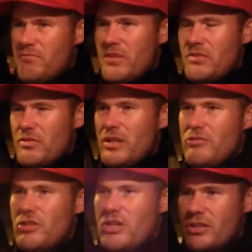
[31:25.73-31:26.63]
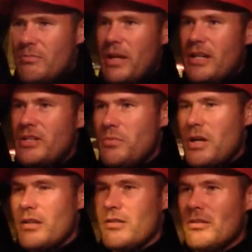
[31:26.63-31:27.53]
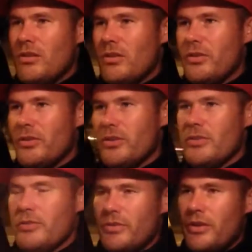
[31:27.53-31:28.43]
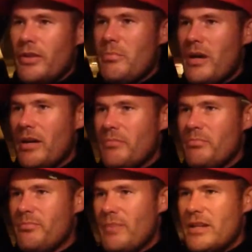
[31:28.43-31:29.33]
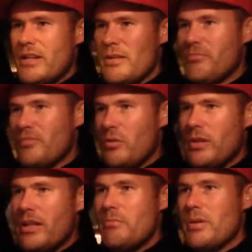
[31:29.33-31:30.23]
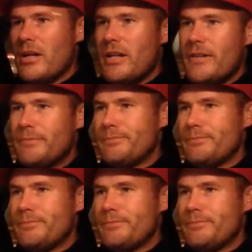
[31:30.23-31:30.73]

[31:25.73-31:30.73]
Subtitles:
Didn't really judge the pace well on the putt. Ended up rolling it by